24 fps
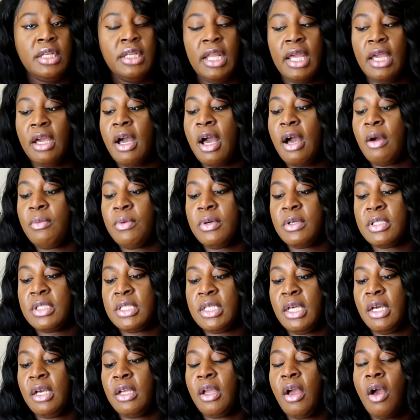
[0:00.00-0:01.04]
Now, I will
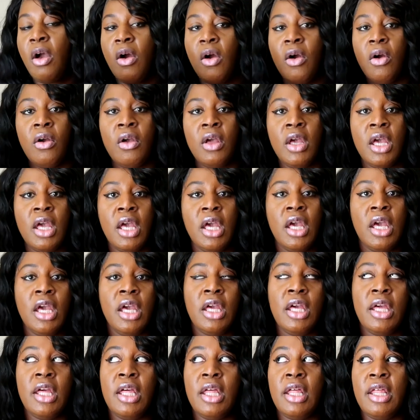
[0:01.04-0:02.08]
tell y'all,
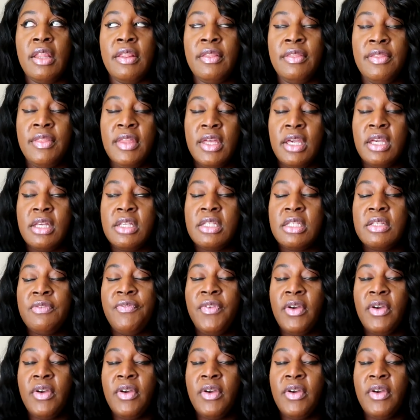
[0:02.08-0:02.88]
this